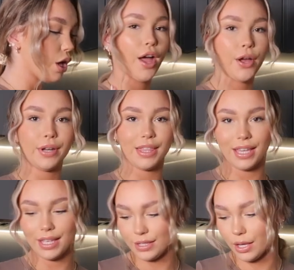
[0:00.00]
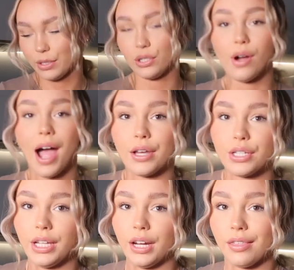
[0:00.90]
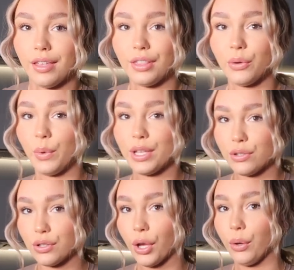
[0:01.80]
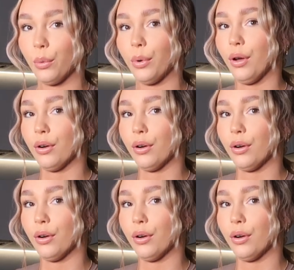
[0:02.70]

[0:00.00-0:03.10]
The only thing is, though, is you're actually going to think that we're so